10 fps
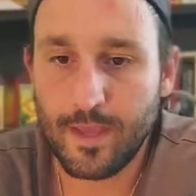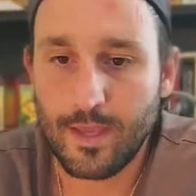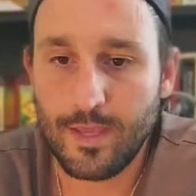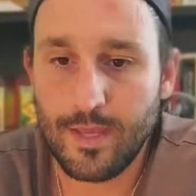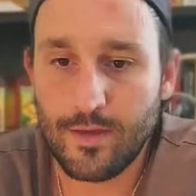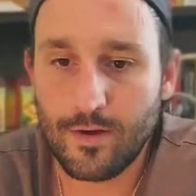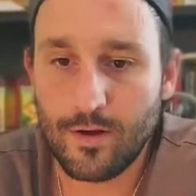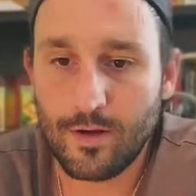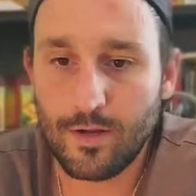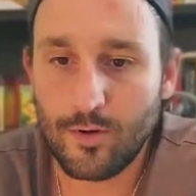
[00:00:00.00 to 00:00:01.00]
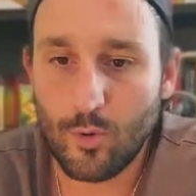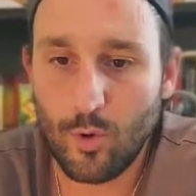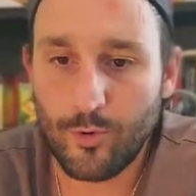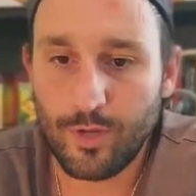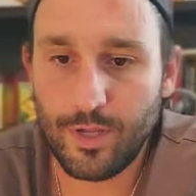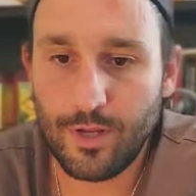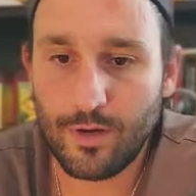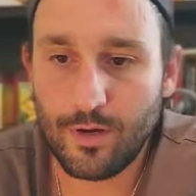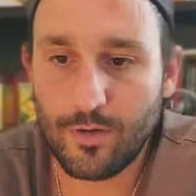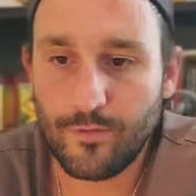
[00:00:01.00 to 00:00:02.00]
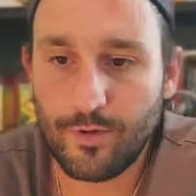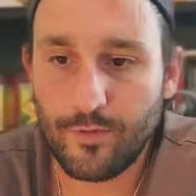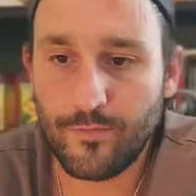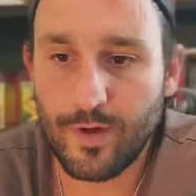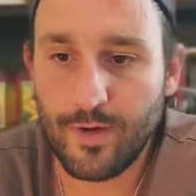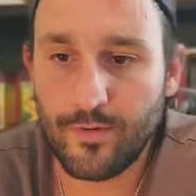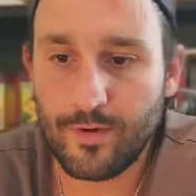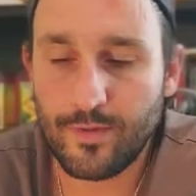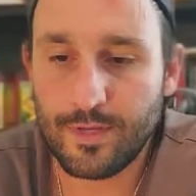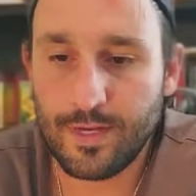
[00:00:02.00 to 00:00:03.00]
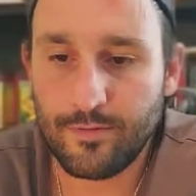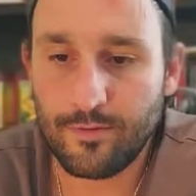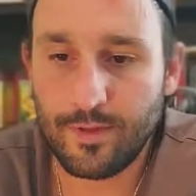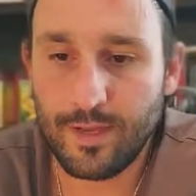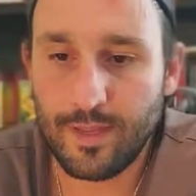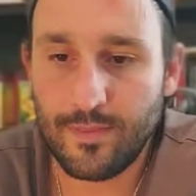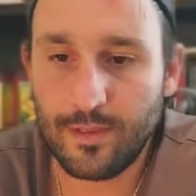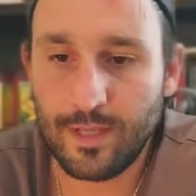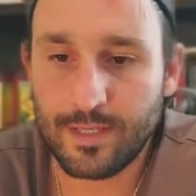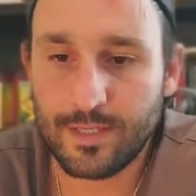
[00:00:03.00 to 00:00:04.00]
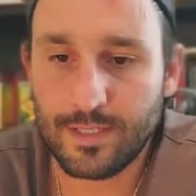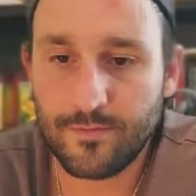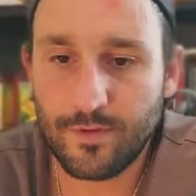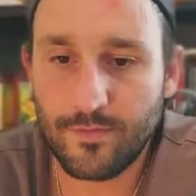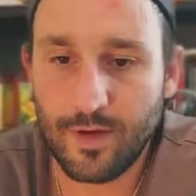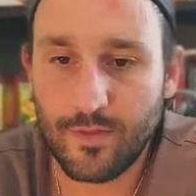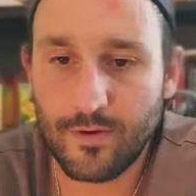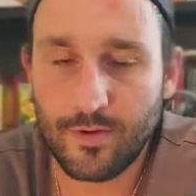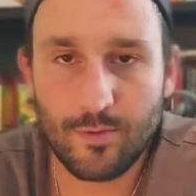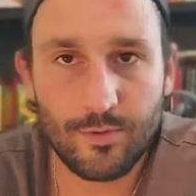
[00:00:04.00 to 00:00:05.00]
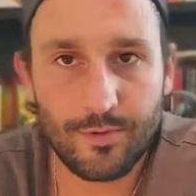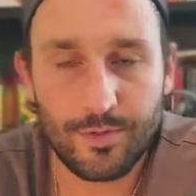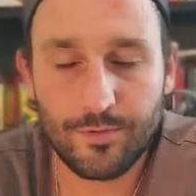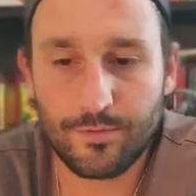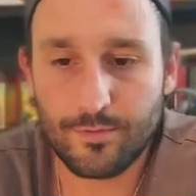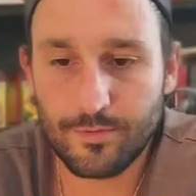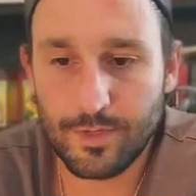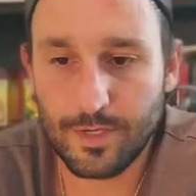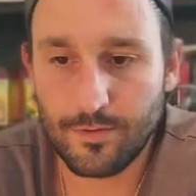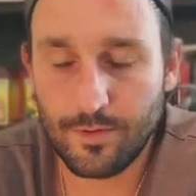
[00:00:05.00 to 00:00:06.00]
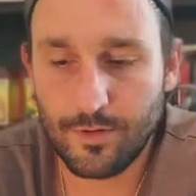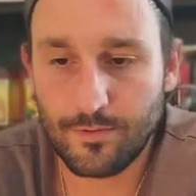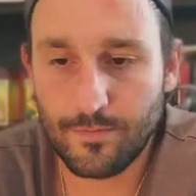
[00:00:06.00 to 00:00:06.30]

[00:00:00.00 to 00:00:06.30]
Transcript: Ye are, a quote, ye are of your father the devil, and the lusts of your father you will do, end quote.